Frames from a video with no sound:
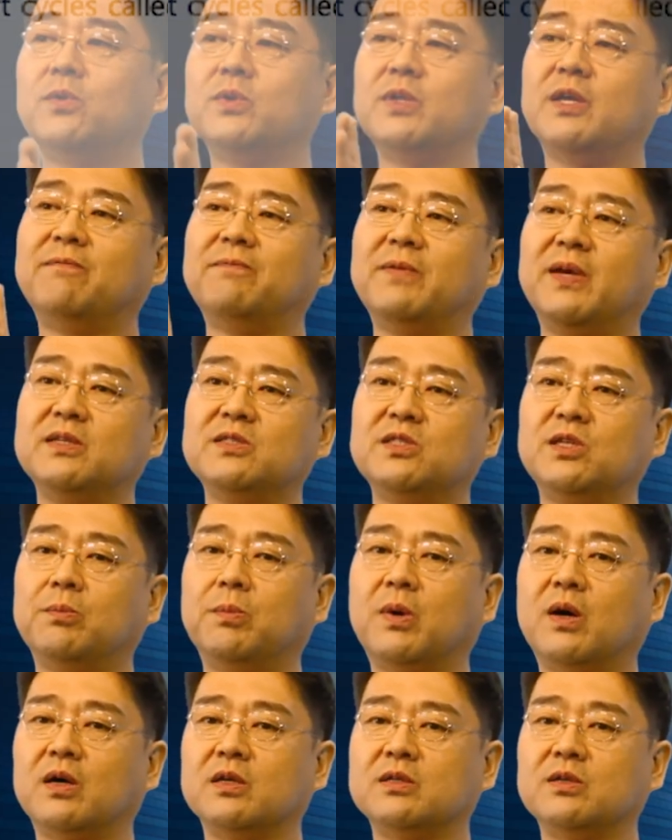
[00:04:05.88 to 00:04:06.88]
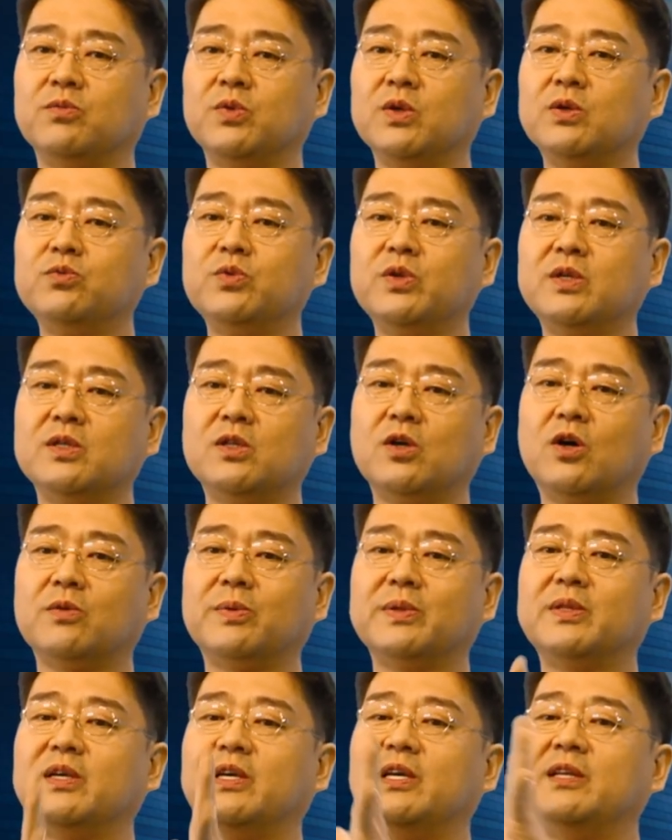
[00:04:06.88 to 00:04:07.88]
for that fancy part. We don't really
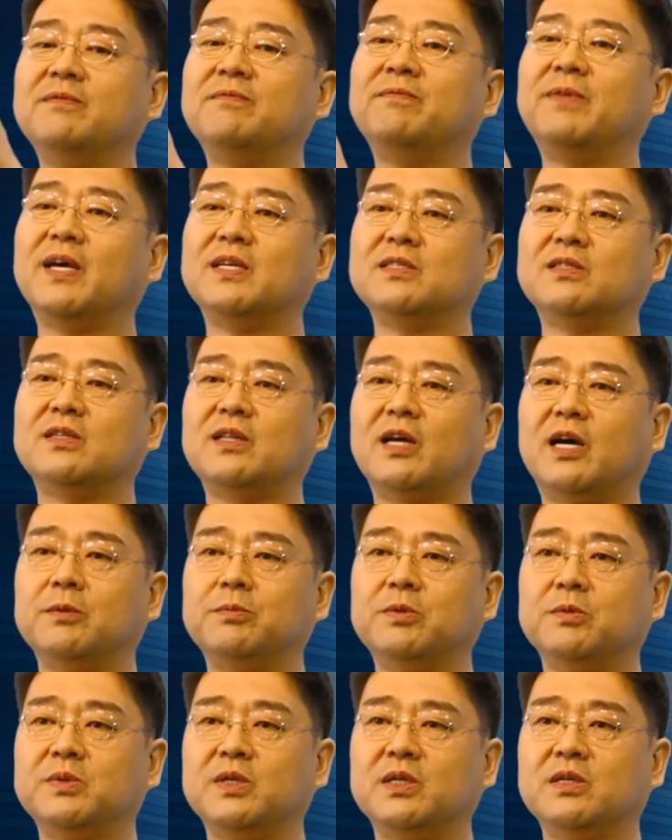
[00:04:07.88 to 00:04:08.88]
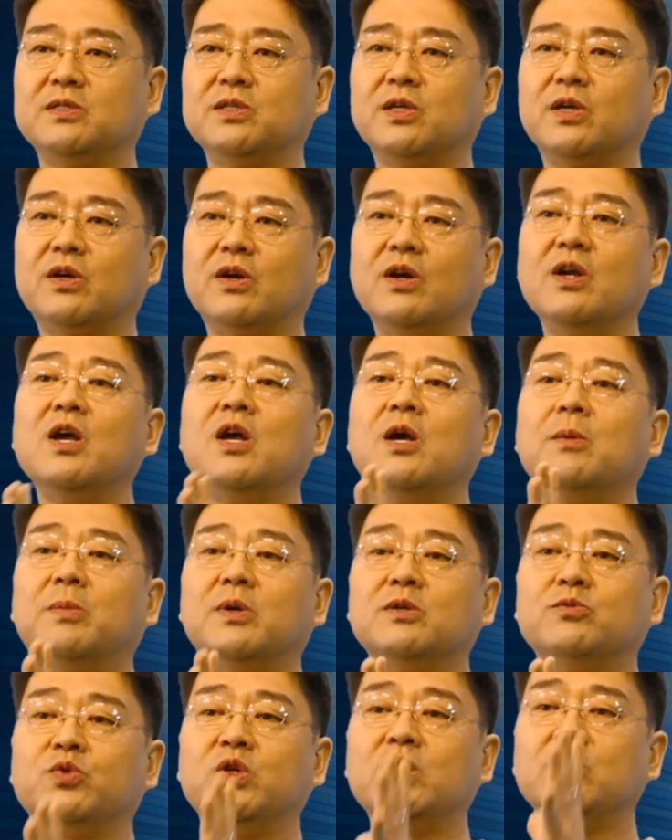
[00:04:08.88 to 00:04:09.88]
talk about the invest type of deals here,
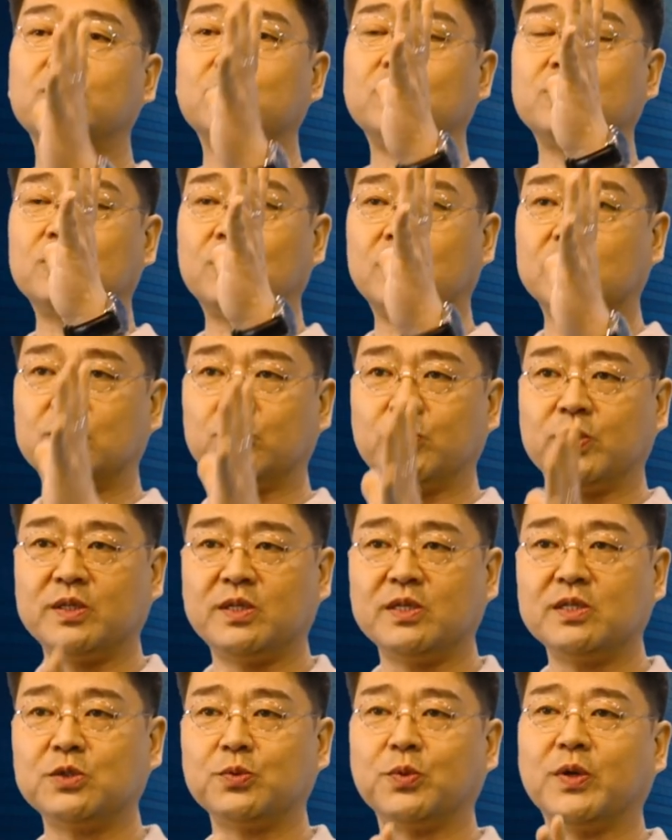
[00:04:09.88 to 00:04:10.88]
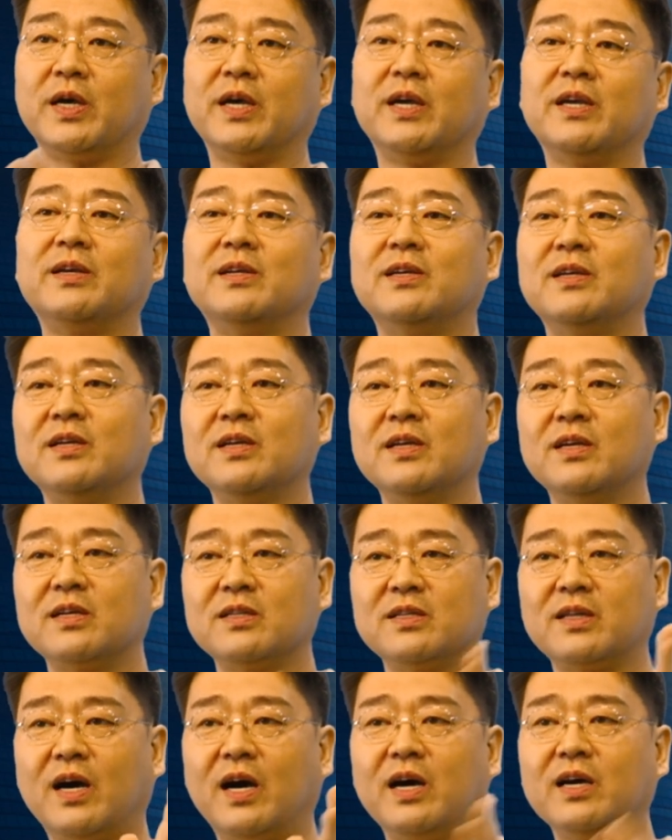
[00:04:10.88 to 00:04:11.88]
but we usually do it this way.
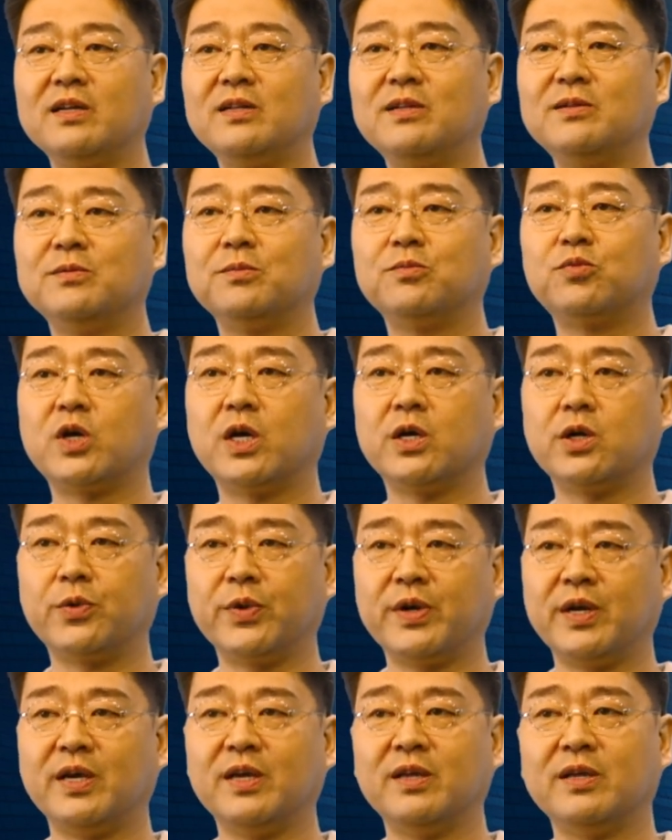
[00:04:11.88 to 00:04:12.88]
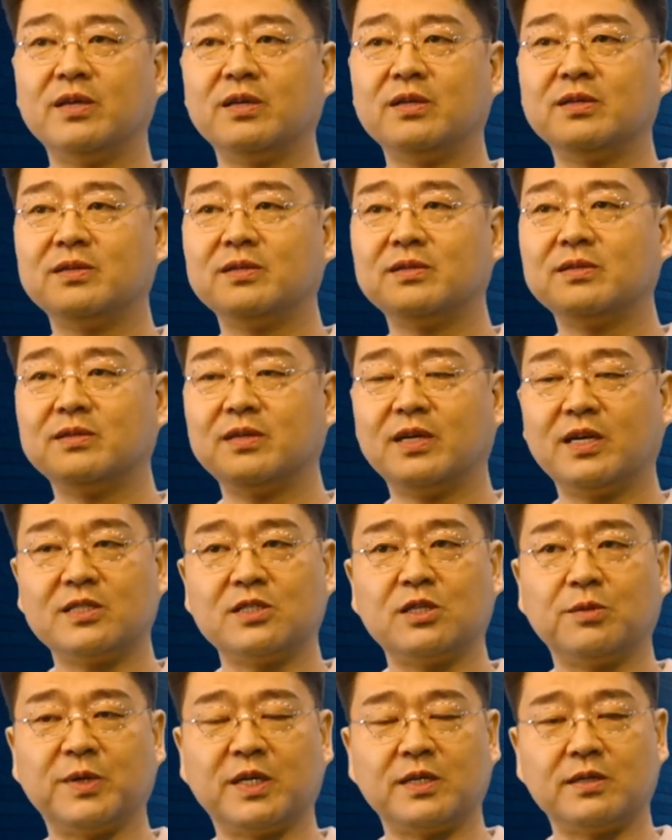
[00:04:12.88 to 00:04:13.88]
Title, priority,
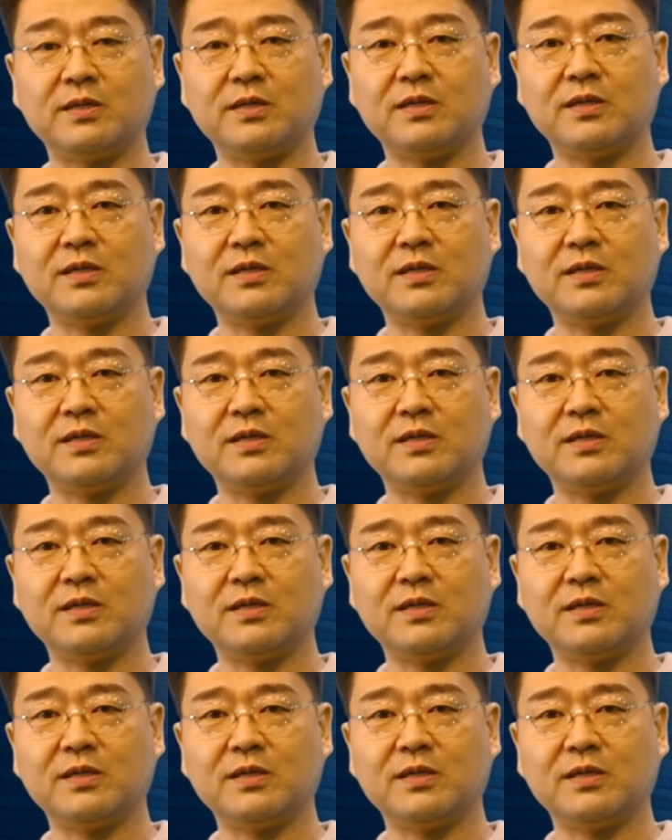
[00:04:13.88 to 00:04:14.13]
estimate.